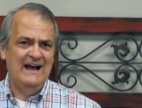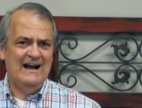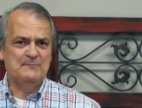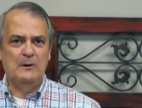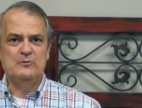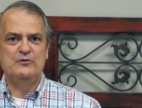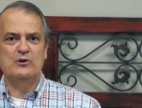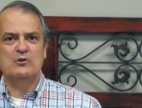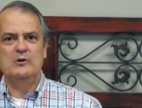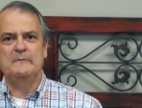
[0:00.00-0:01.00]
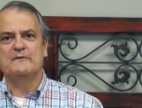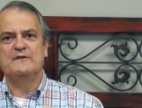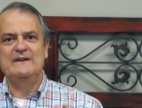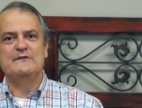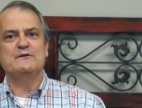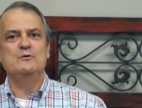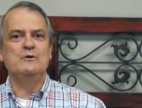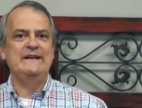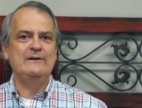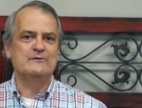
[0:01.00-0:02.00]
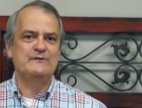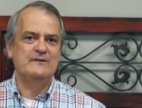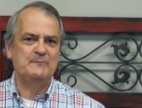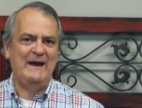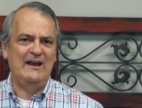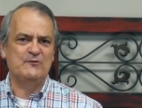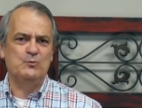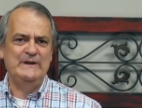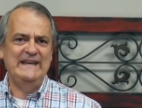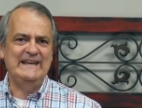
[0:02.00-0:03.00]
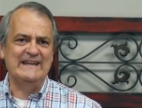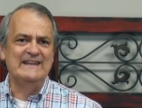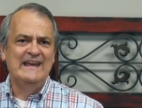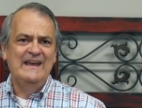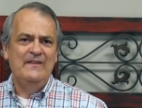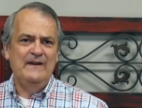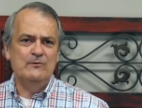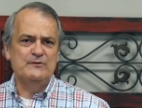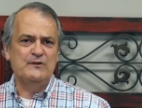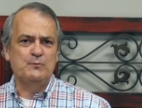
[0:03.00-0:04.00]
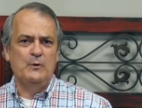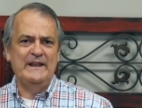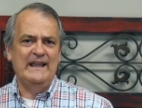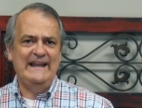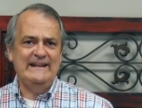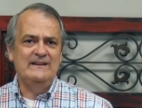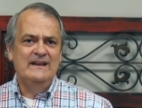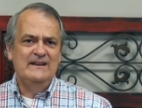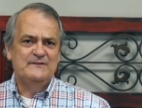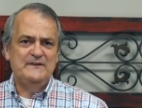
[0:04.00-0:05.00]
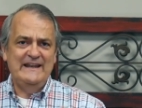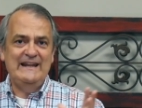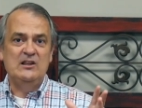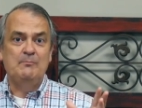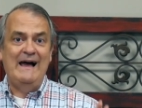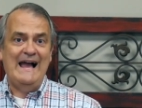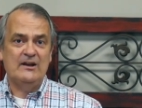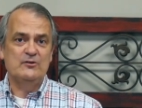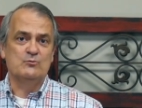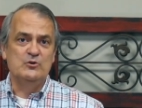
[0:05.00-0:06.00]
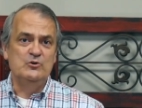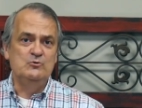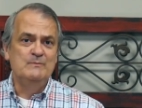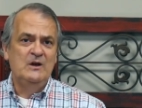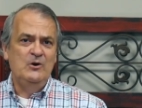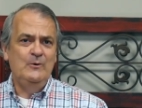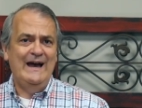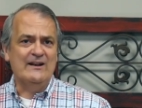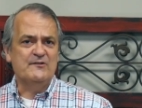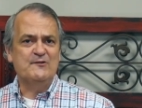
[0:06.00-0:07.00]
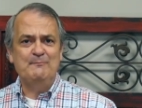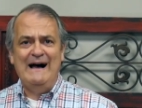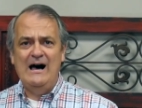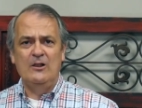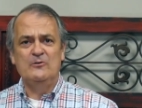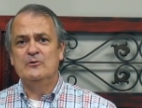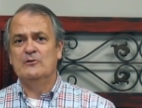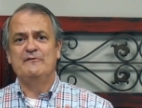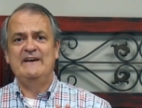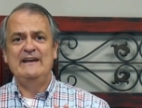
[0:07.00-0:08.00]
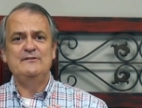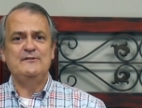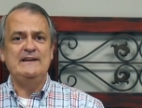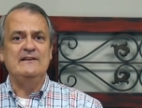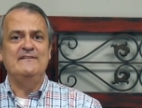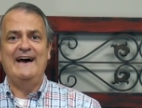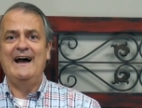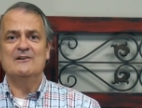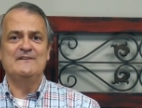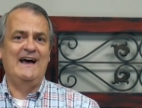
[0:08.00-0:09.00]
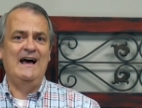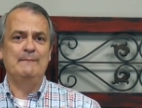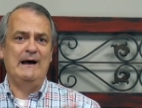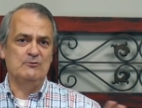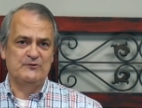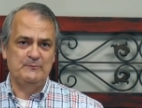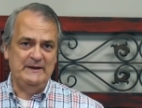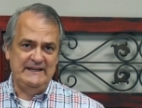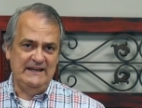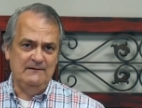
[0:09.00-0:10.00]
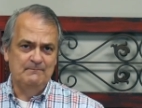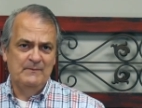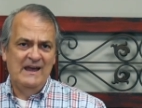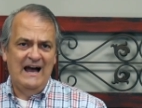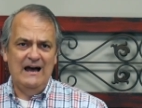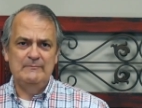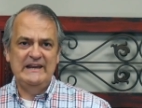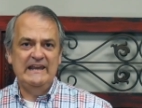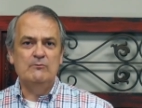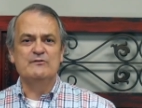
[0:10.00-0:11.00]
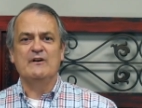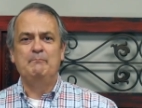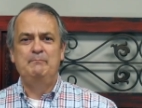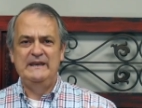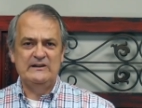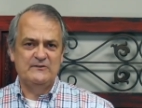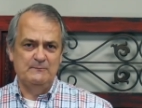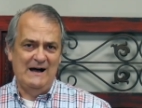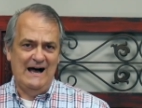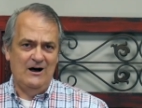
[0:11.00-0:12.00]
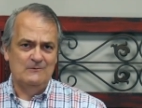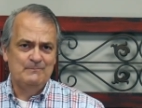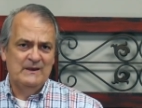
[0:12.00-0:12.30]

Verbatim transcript: I spoke to a group of Sunday school leaders this past week, and there was this one lady sitting in the back of the room who had a smile on her face the entire time I was speaking. I mean, it was a big smile.